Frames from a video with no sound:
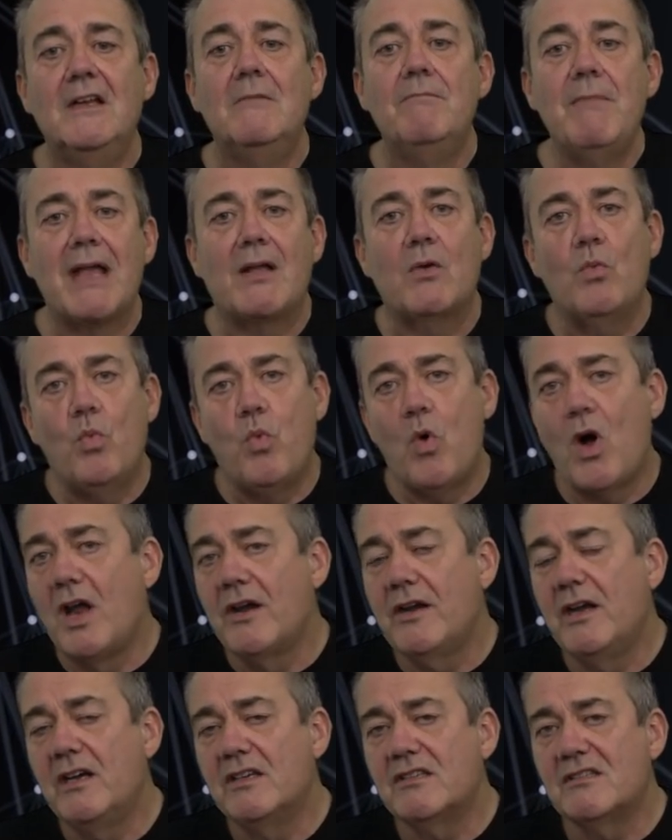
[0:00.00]
make
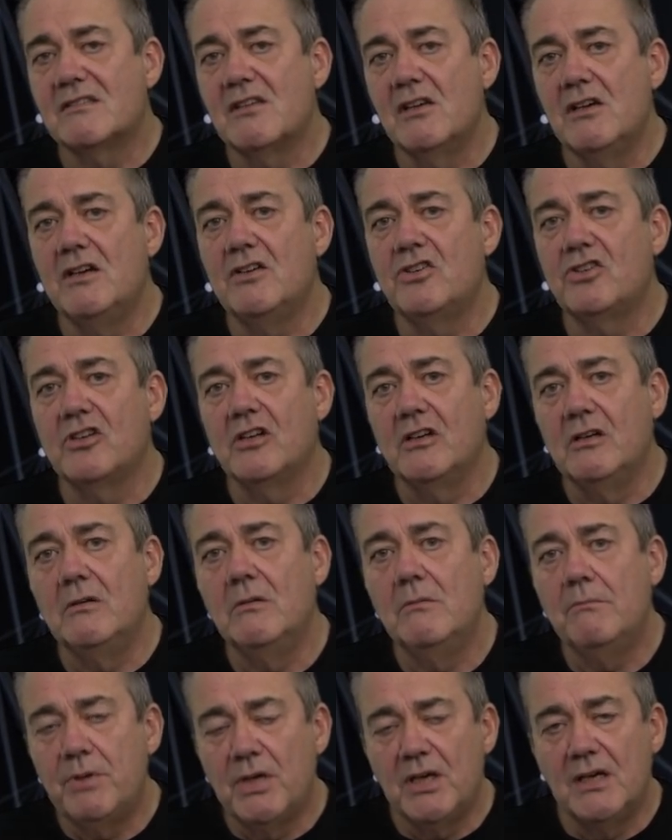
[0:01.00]
one assertion
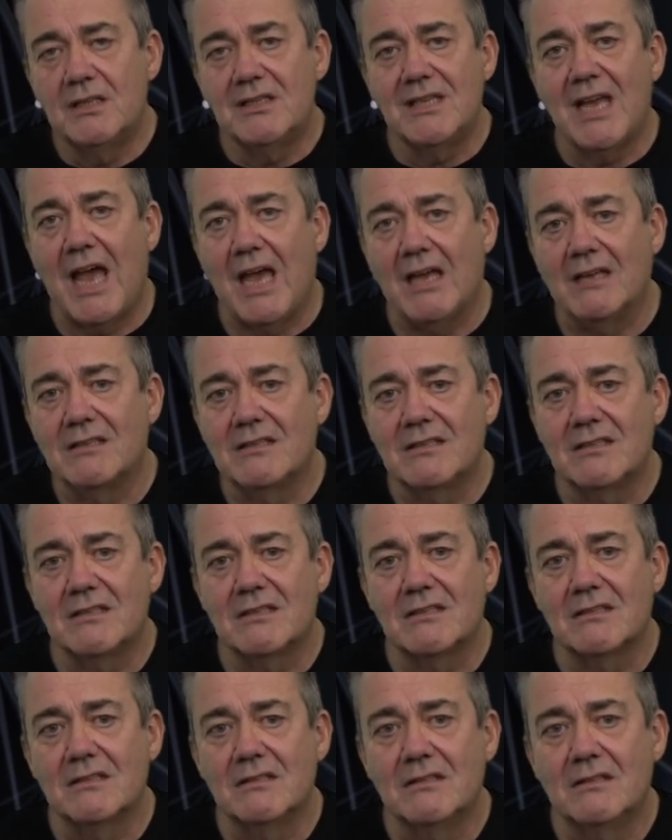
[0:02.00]
per
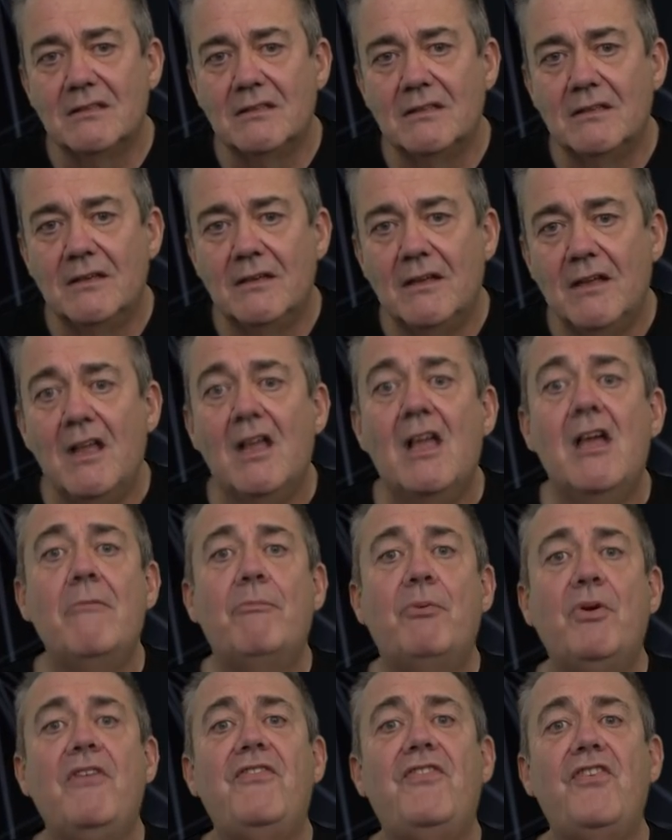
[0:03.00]
test.
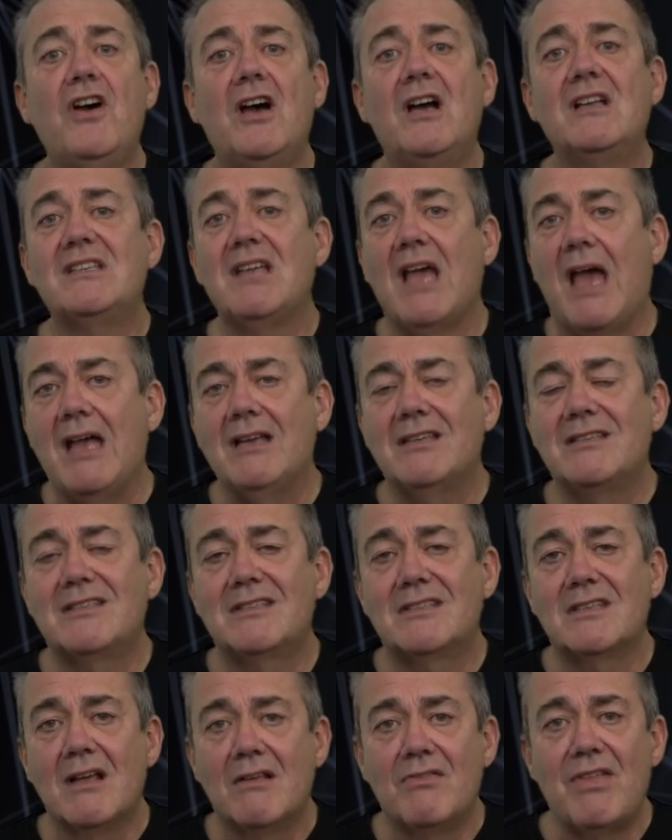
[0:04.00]
Prefer
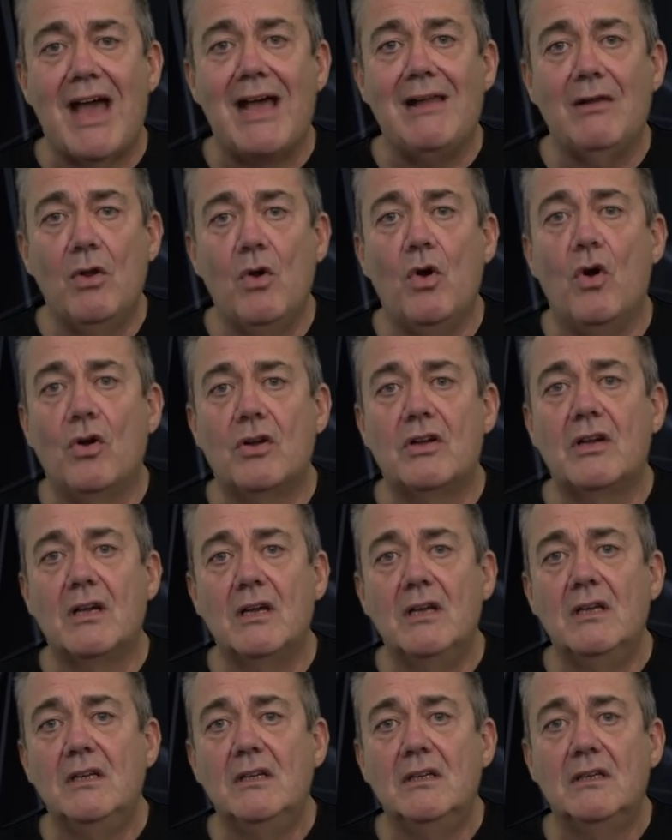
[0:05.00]
tests that look
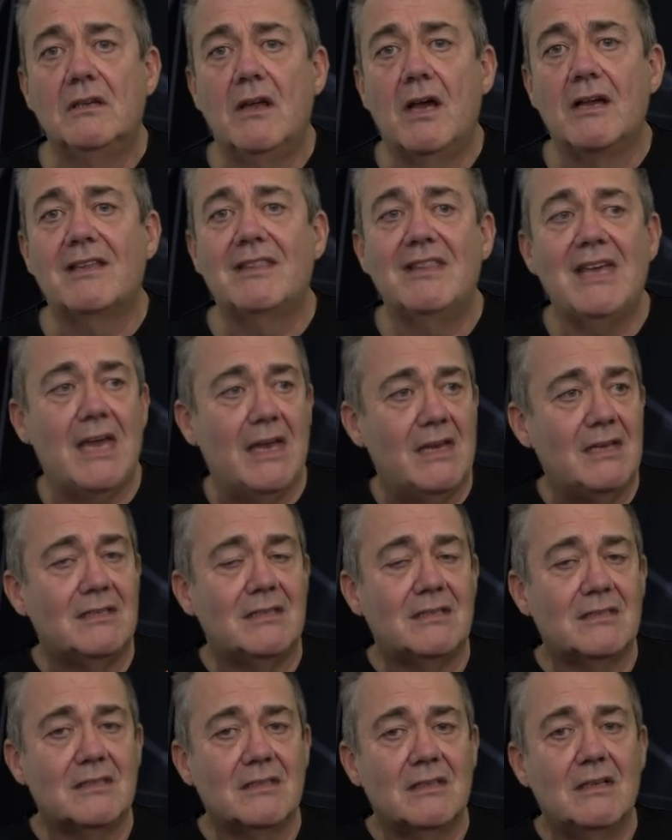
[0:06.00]
like
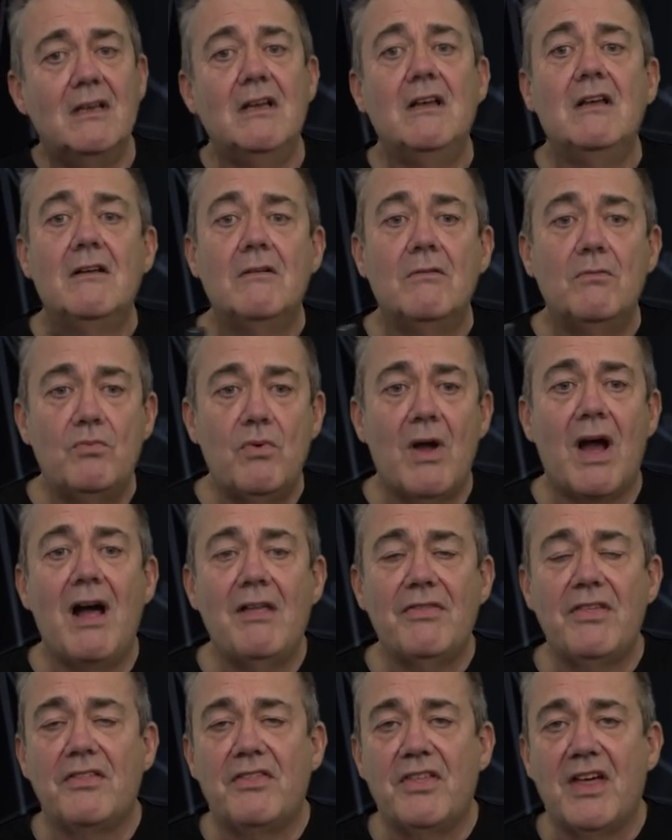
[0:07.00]
this
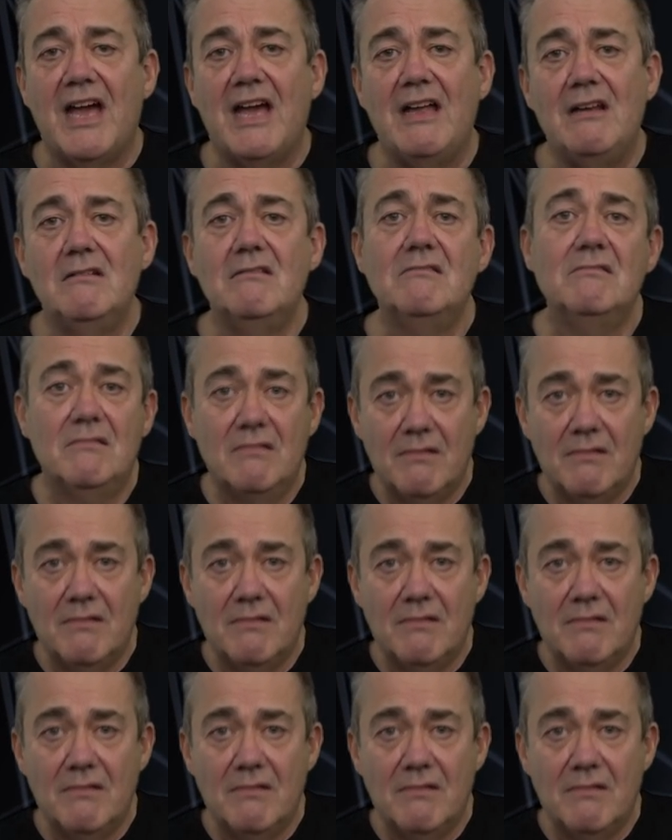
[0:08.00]
rather than